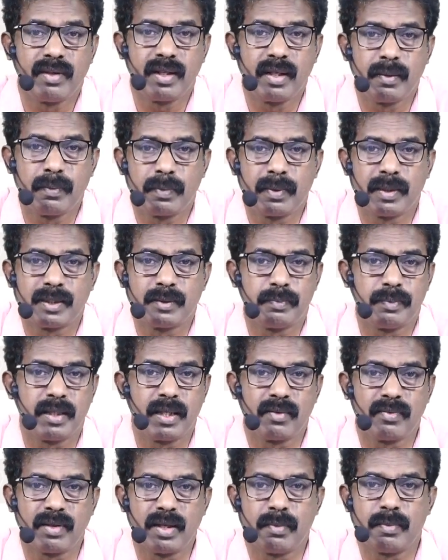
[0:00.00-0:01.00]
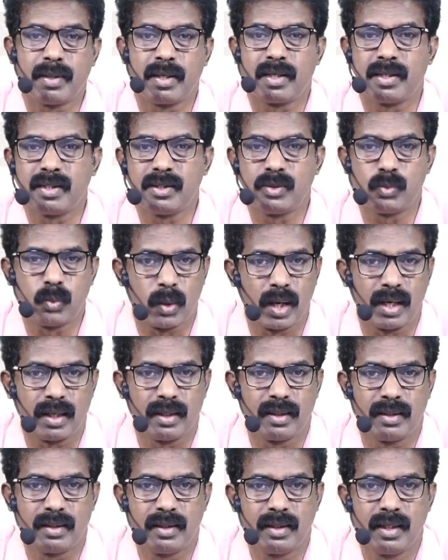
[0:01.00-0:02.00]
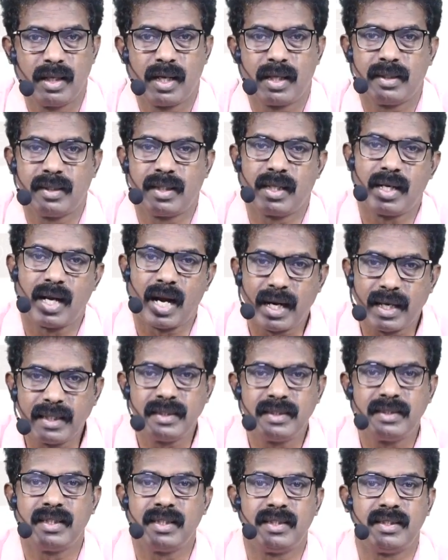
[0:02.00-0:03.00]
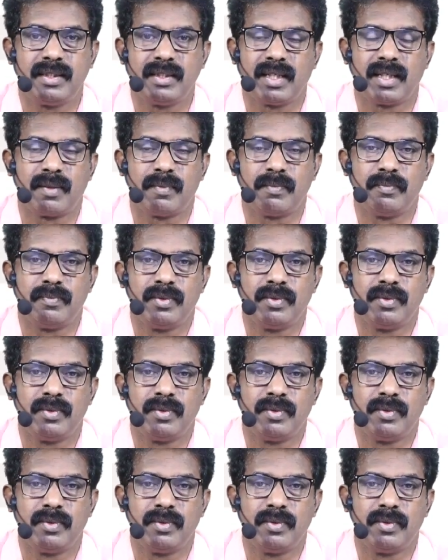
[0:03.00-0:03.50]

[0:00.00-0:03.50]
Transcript: A plus P of A bar is 1. Then addition theorem.